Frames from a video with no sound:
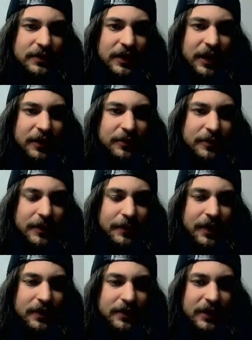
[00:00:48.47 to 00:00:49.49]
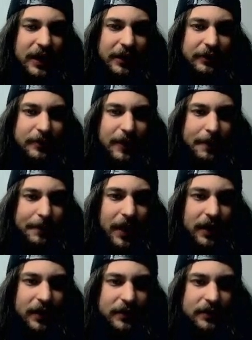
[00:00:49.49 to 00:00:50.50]
I remember. I remember.
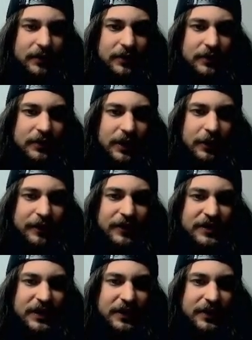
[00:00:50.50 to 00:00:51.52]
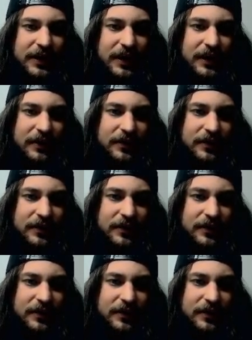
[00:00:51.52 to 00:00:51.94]
I don't have the shell yet.